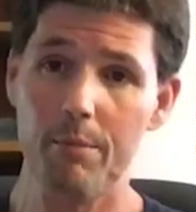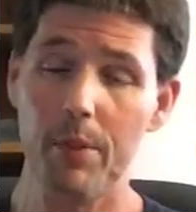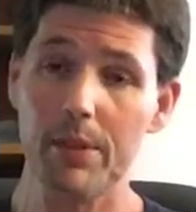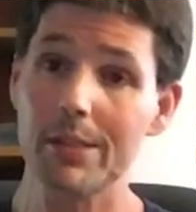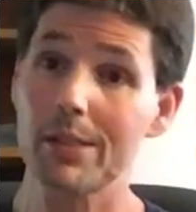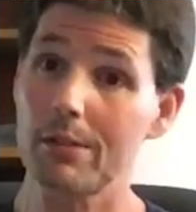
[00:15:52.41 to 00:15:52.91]

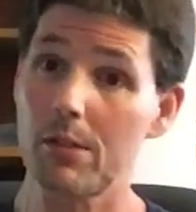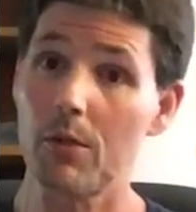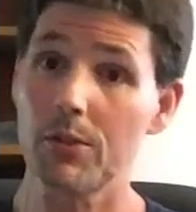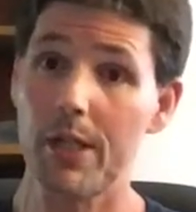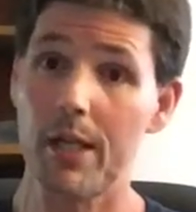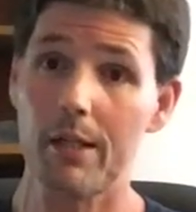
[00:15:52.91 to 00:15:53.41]
but this
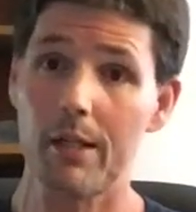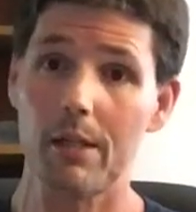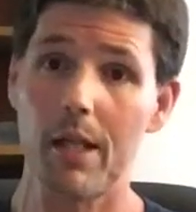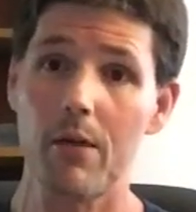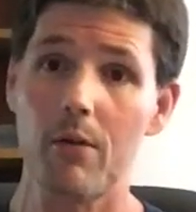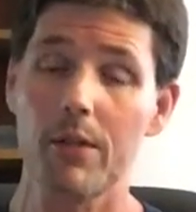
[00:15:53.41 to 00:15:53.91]
turns out
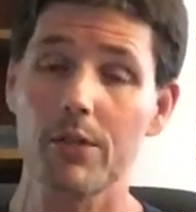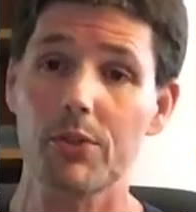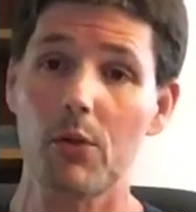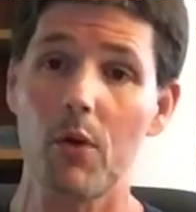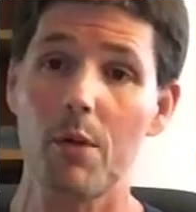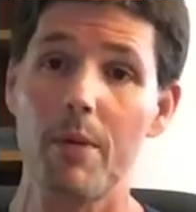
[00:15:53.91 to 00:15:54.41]
later in the
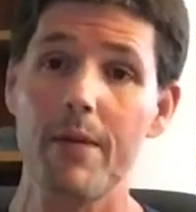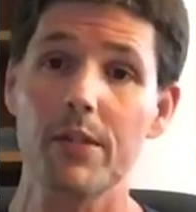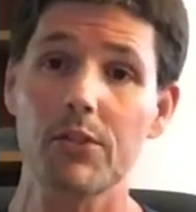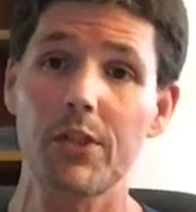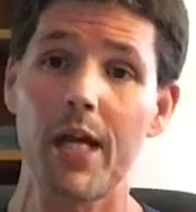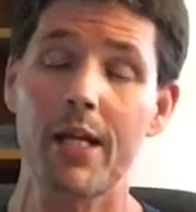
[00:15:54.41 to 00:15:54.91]
story to be the
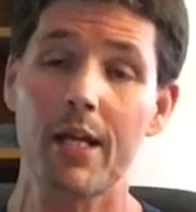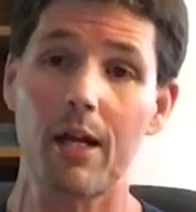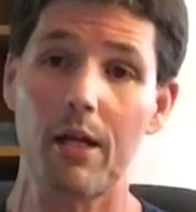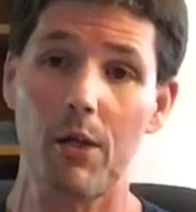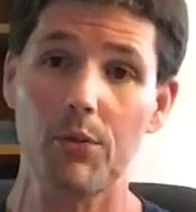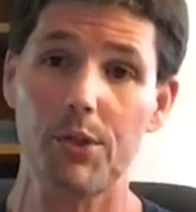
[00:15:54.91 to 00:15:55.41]
second
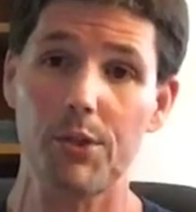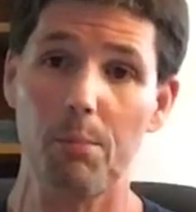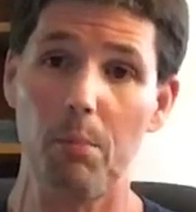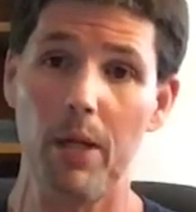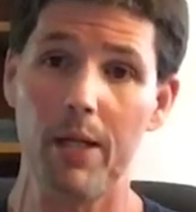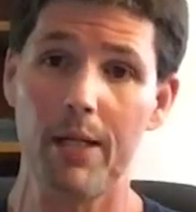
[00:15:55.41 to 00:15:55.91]
closest
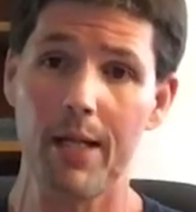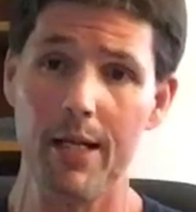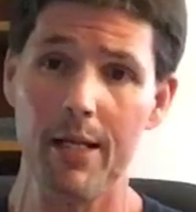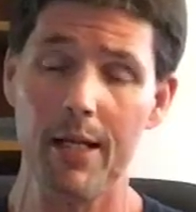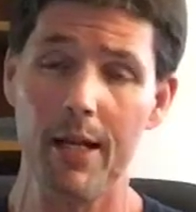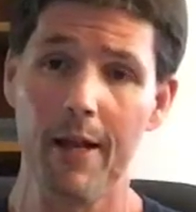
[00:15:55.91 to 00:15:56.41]
blood
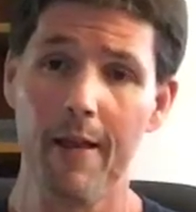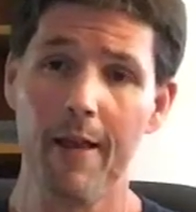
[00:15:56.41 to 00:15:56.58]
kin.